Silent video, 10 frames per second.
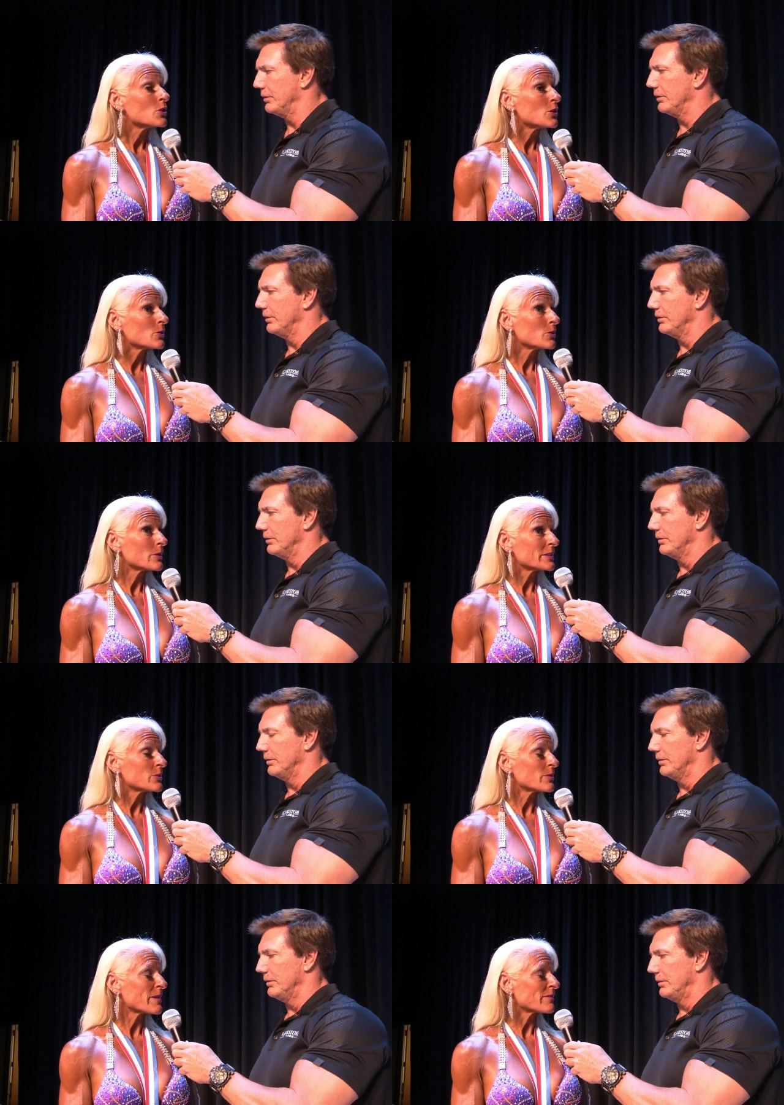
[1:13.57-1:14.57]
Speaker 1: No, I
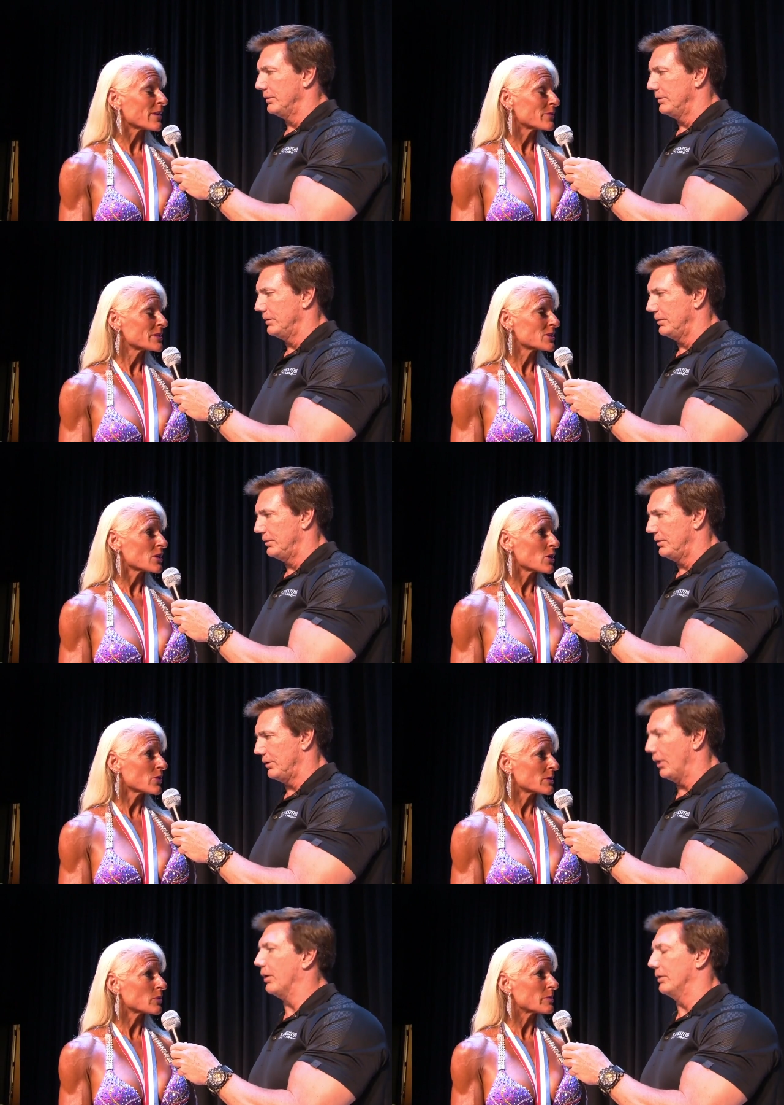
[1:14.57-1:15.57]
did one about five weeks
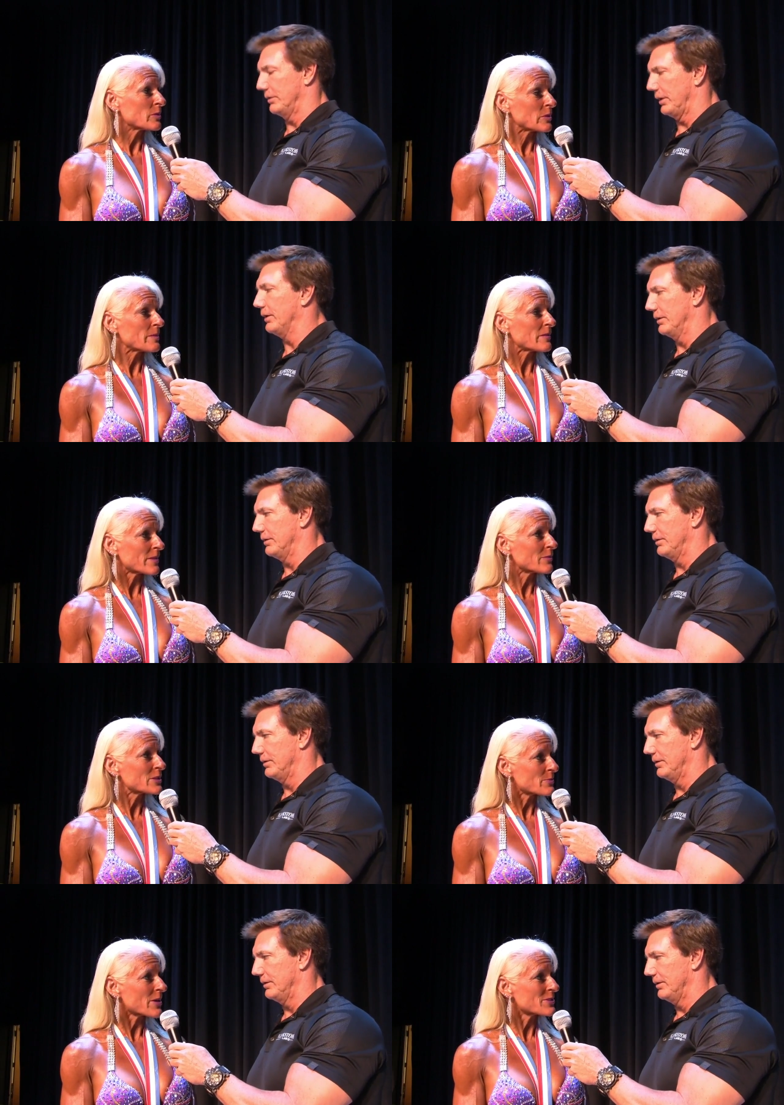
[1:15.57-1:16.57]
ago, and oh, okay. one about five
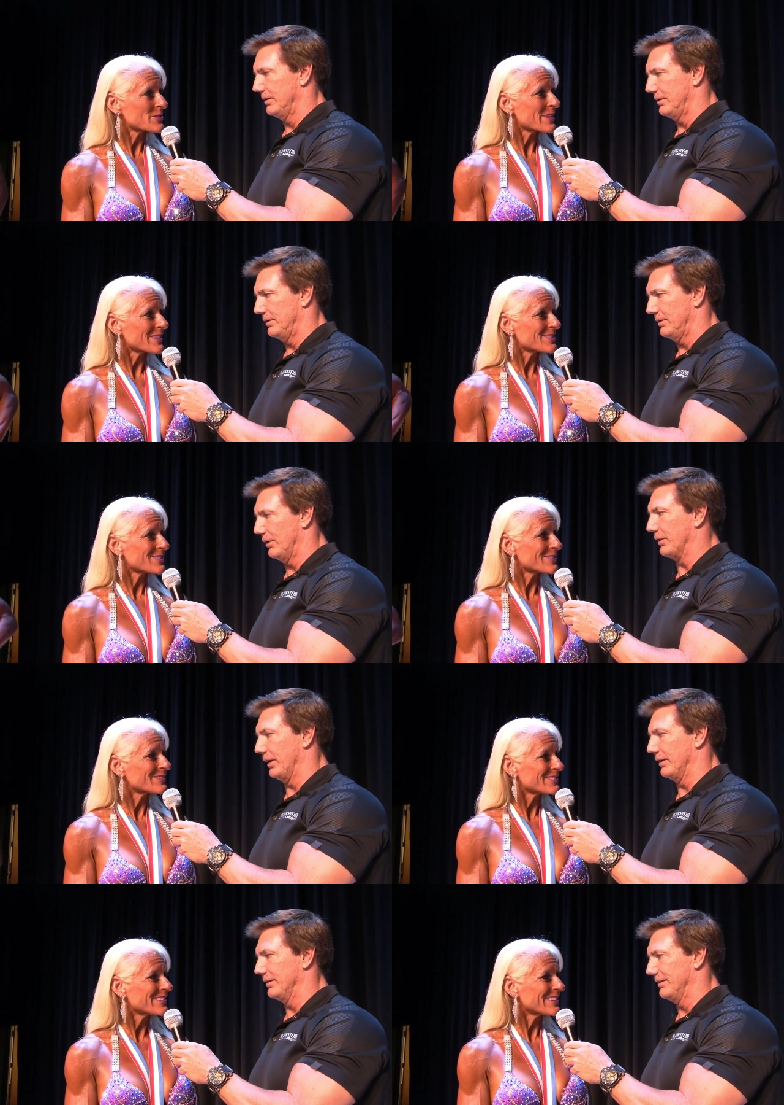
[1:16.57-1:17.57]
weeks prior to that. So
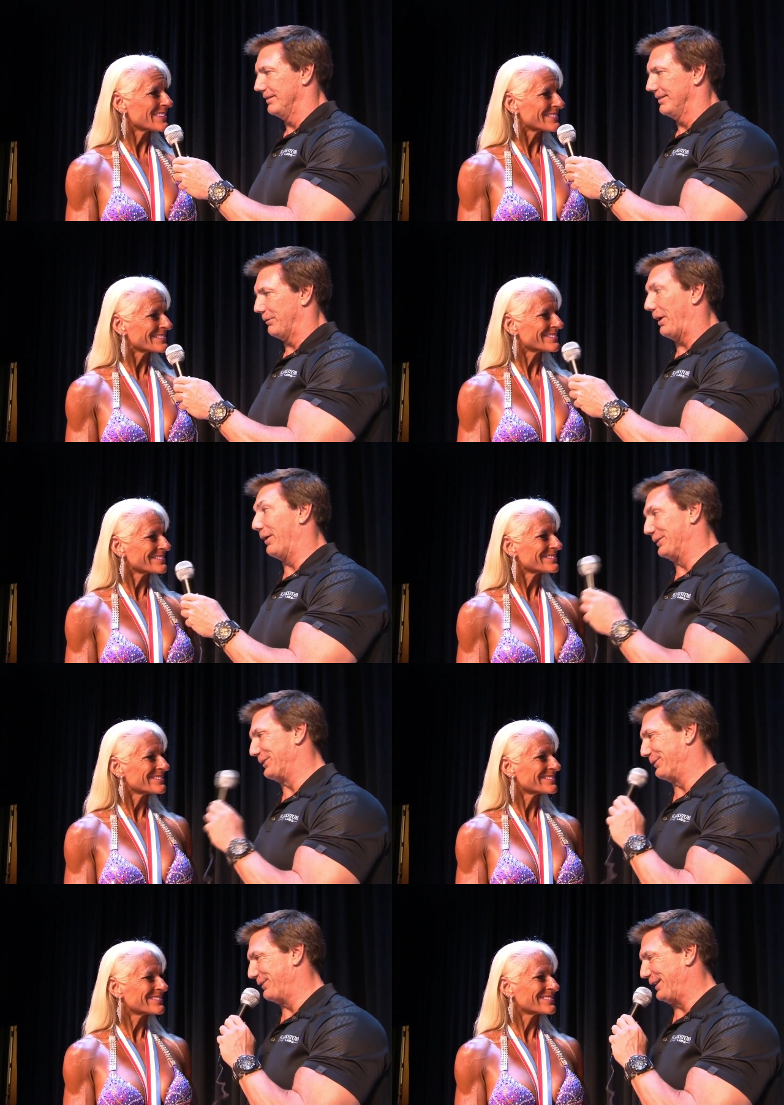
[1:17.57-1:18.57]
okay. yeah.
Speaker 2: Wow.
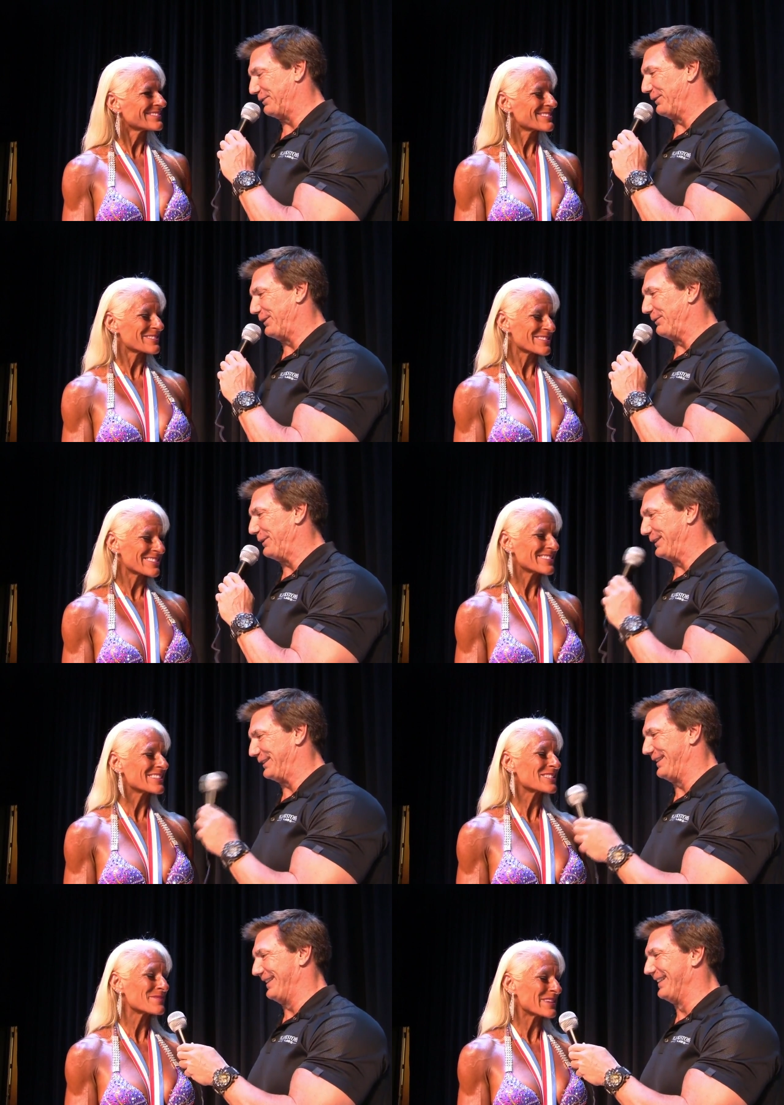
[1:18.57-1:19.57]
So last 15
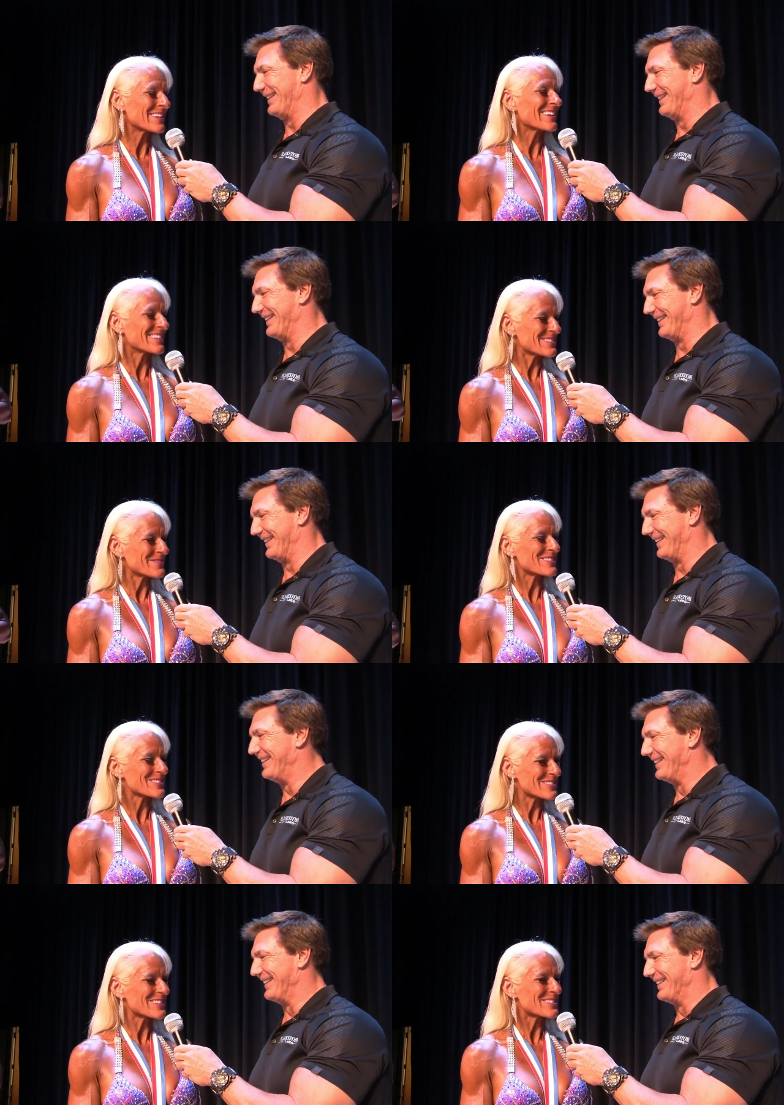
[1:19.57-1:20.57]
weeks.
Speaker 1: It's yeah. It's been
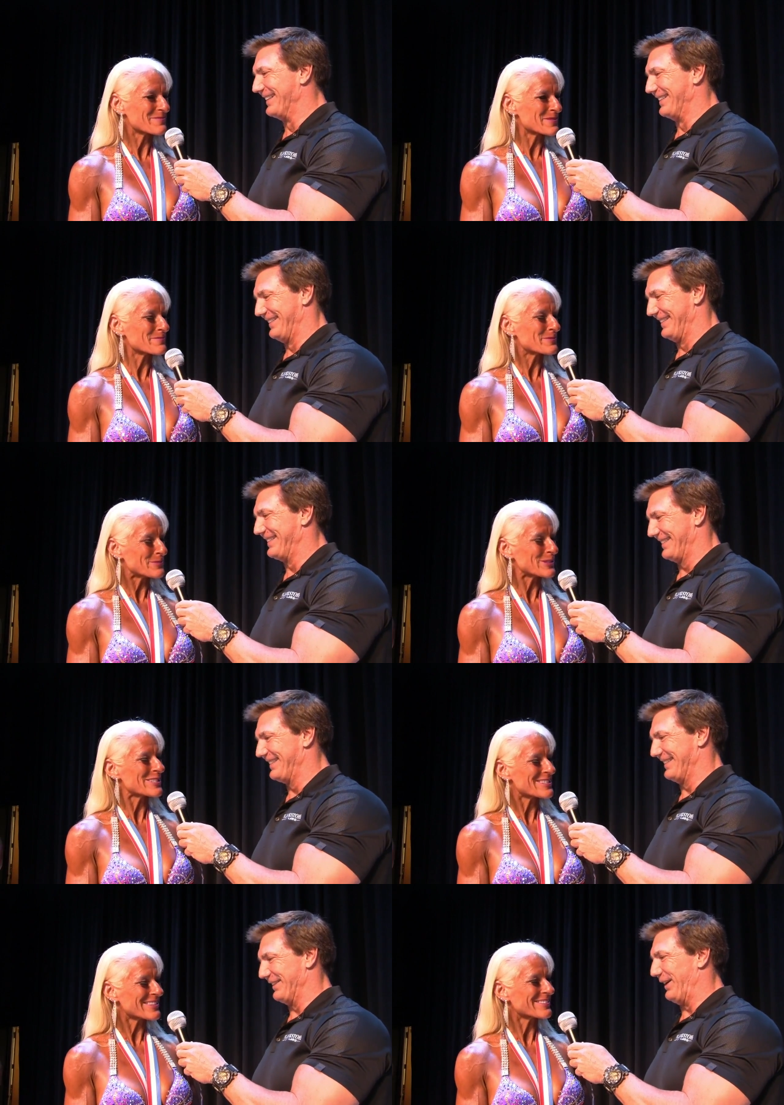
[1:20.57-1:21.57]
a, it's been a
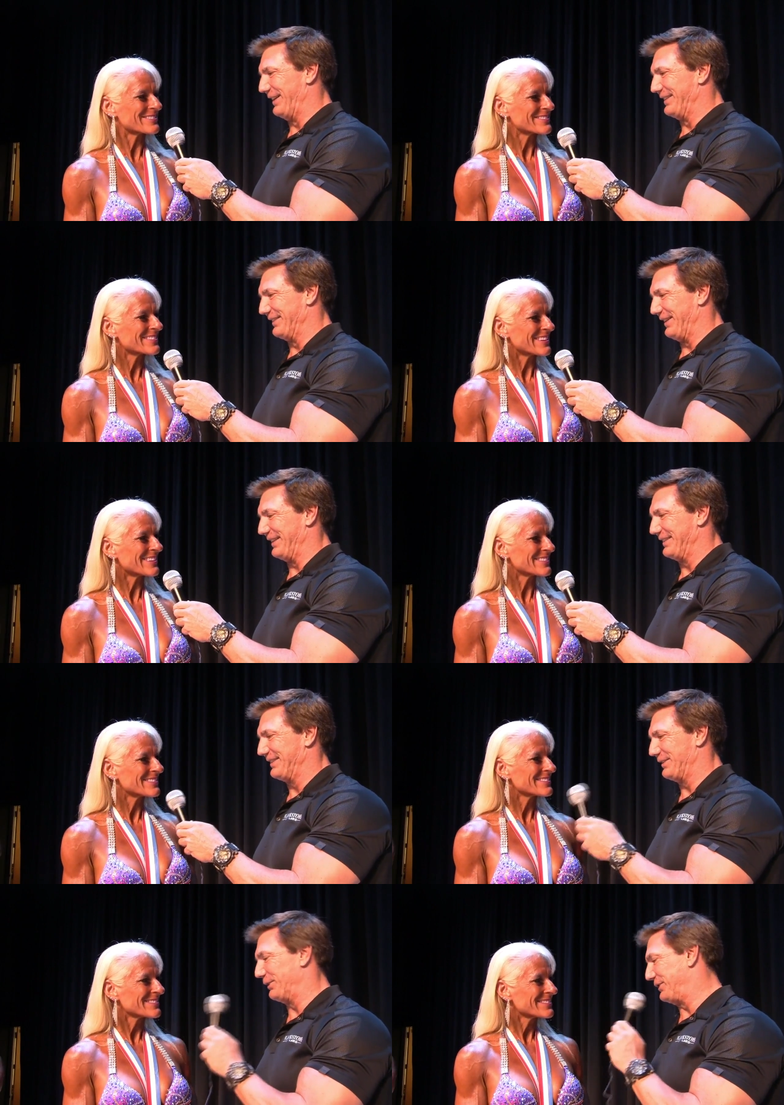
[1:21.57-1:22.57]
push. So right, right. yeah.
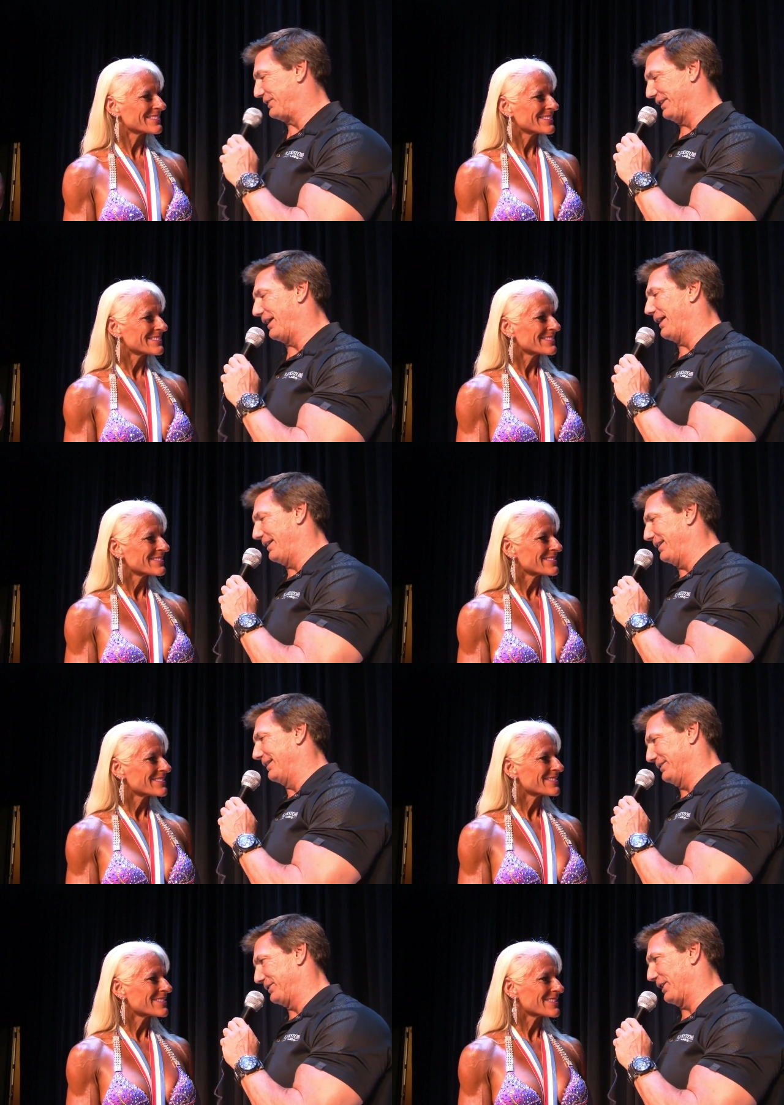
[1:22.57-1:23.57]
Speaker 2: So it's just the
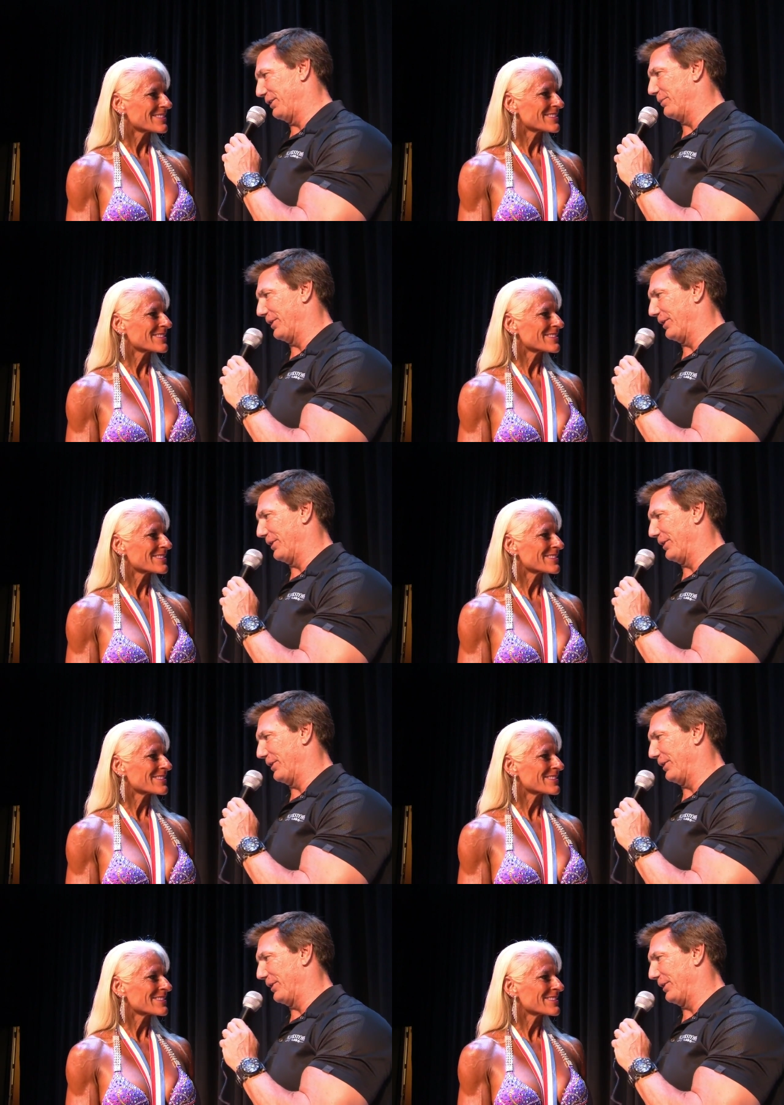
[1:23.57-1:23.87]
dieting and just got you